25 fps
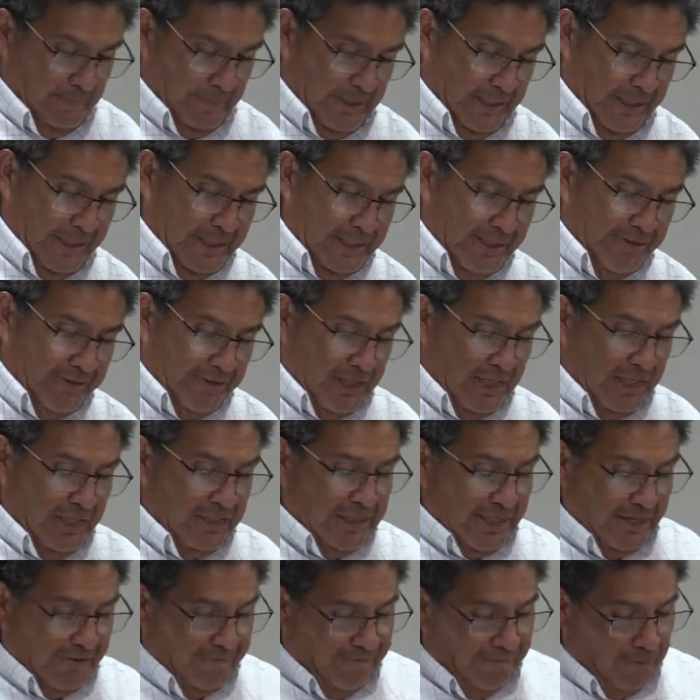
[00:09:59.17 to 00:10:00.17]
anything
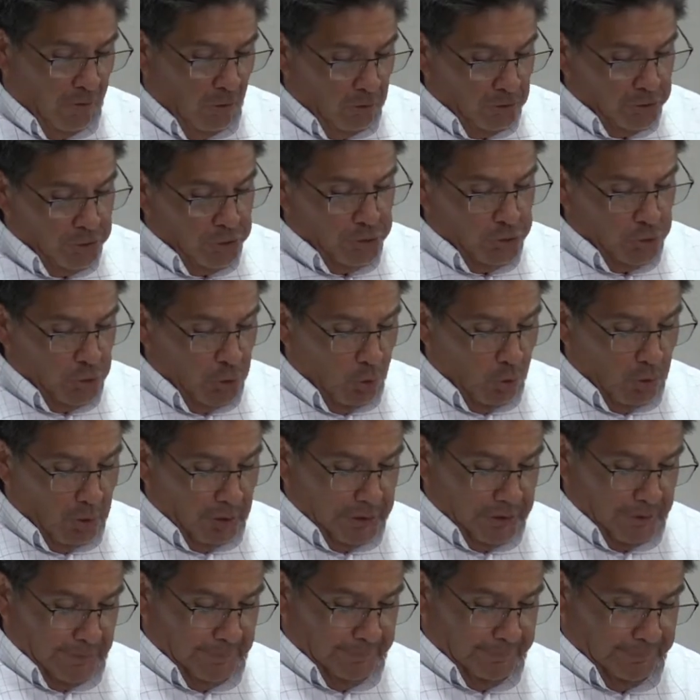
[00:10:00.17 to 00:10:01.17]
that falls
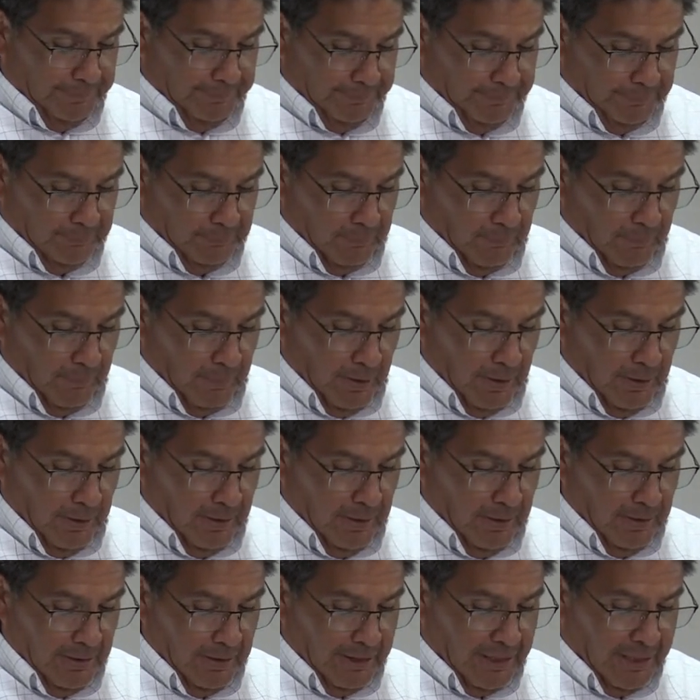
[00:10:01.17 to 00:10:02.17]
short
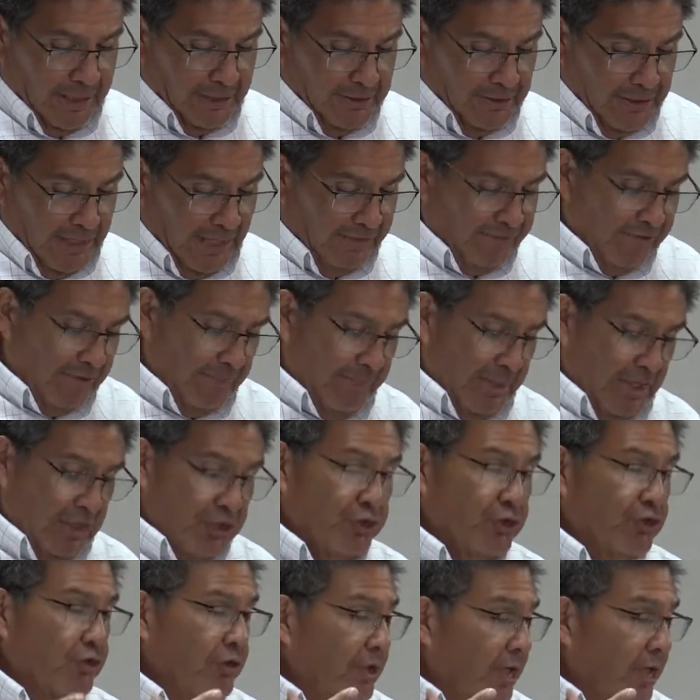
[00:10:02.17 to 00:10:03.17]
can never measure